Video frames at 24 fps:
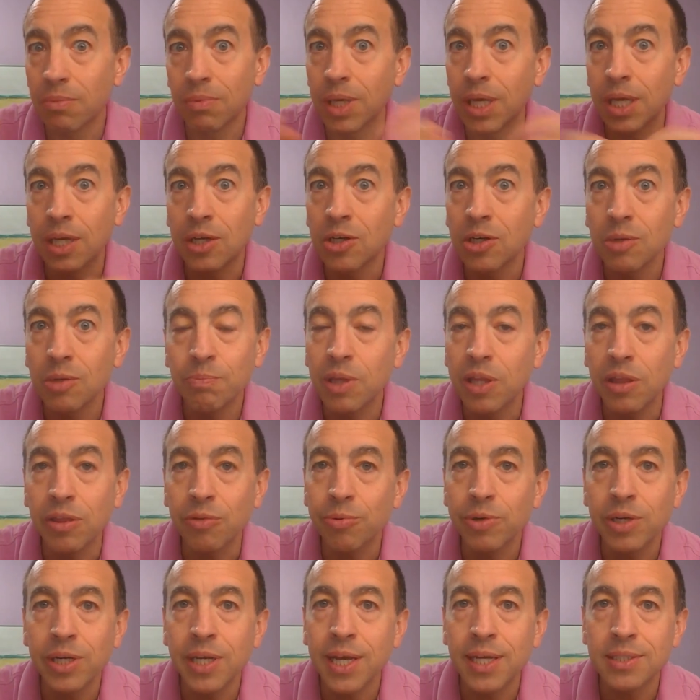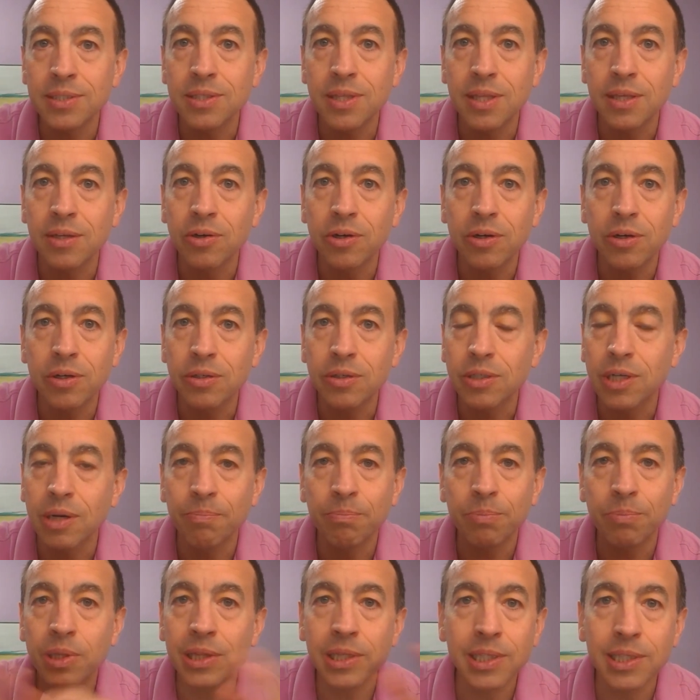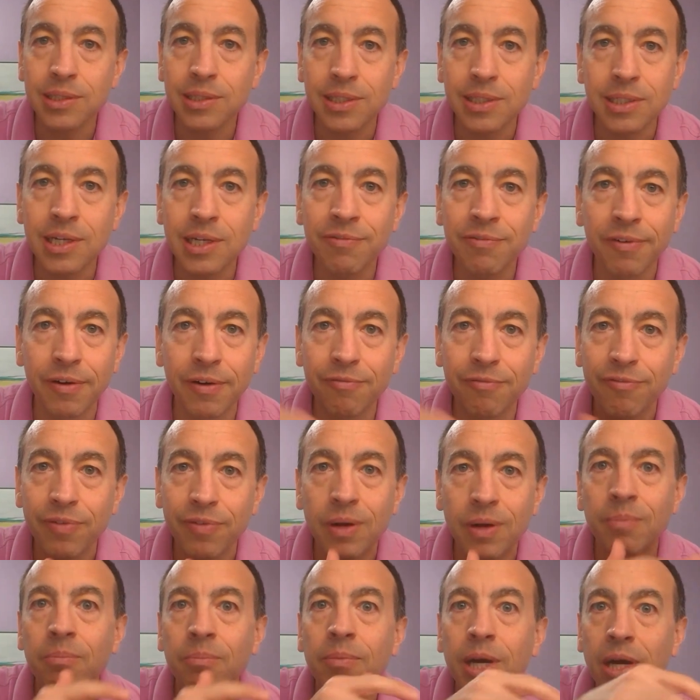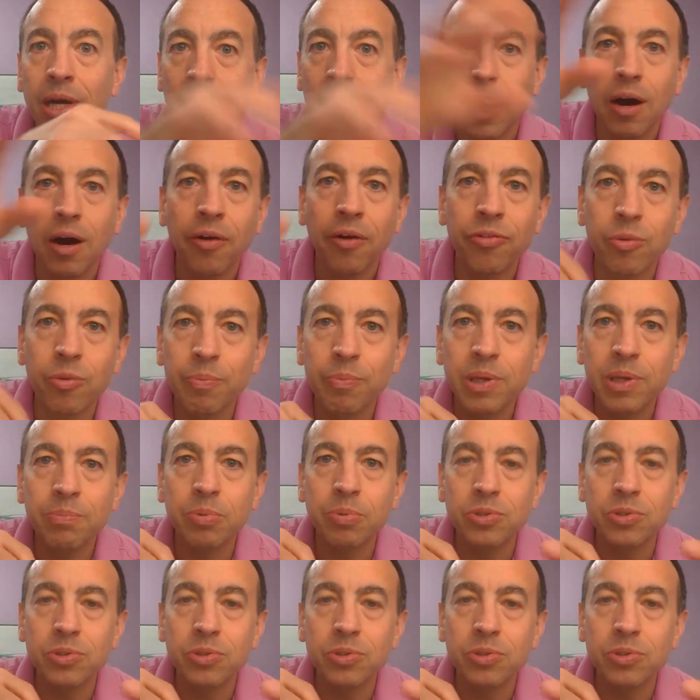it could be 3 days that are completely different from other people.